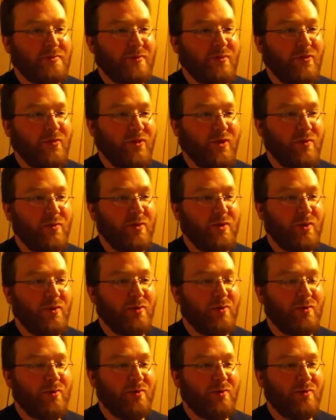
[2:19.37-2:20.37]
from
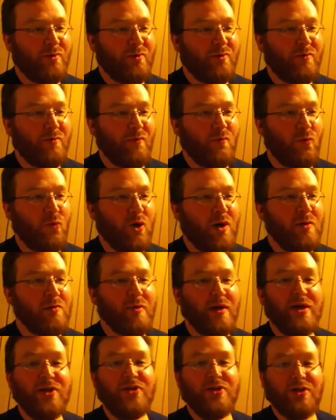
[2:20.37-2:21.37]
the one
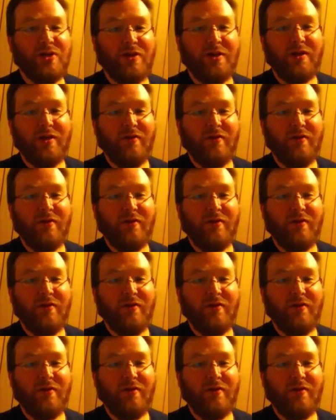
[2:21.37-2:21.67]
mention